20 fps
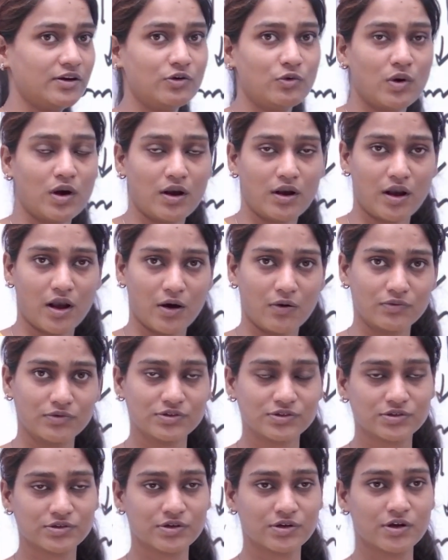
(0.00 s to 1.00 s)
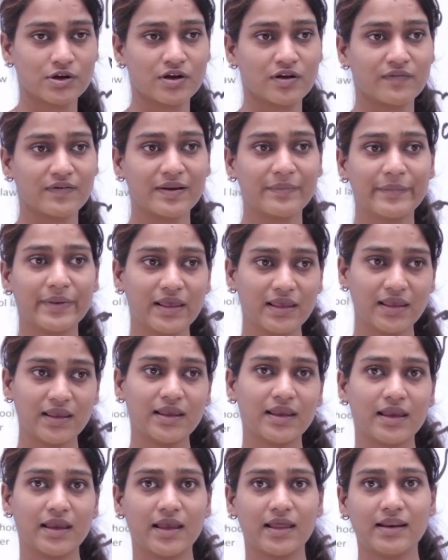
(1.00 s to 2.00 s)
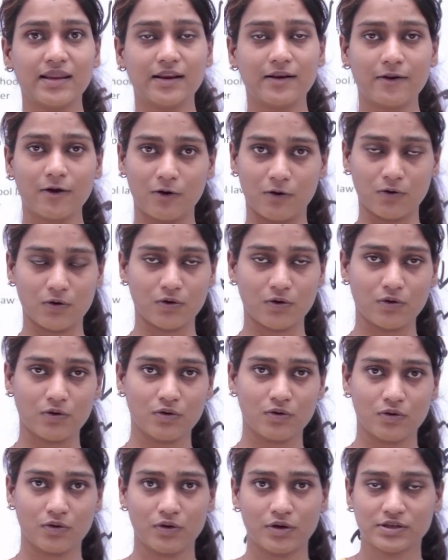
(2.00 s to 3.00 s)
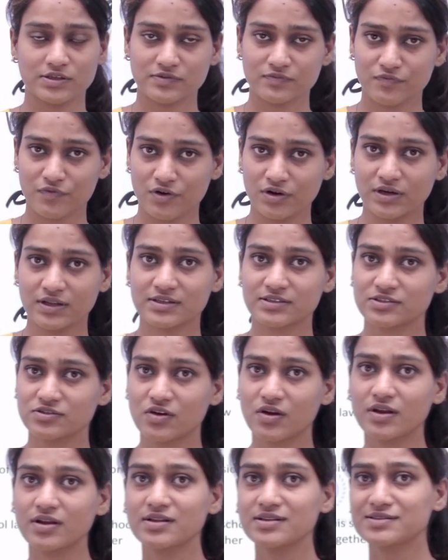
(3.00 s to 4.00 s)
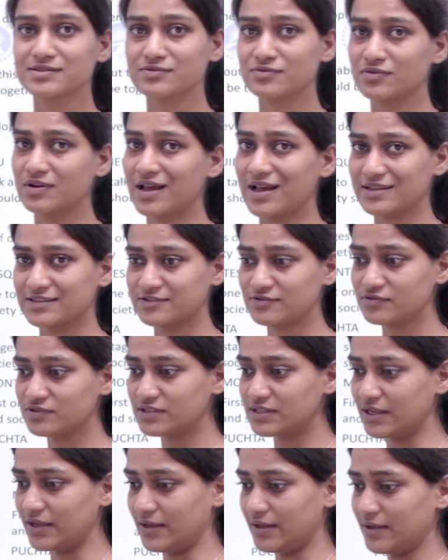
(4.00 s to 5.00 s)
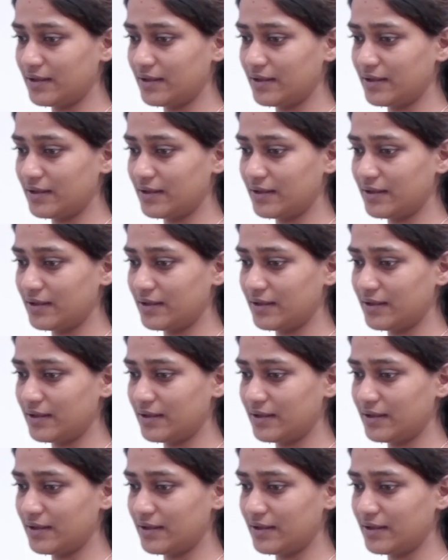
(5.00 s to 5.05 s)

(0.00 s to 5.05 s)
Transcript: account while making any law, is what historical school has to say.